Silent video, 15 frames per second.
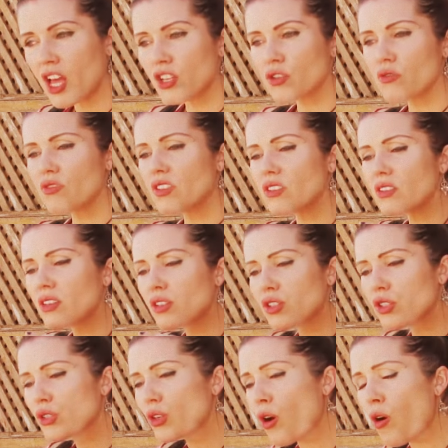So this is
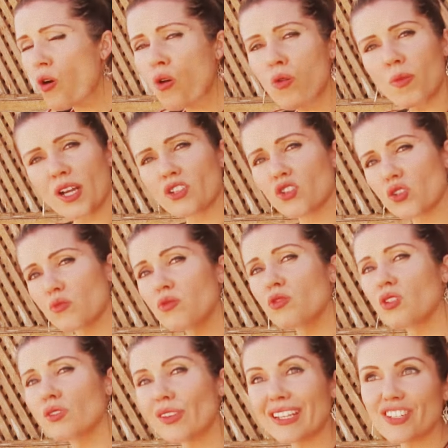so much
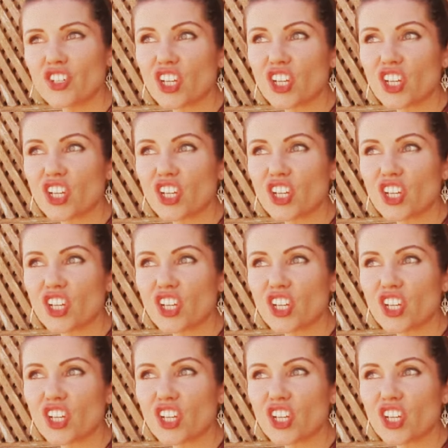more than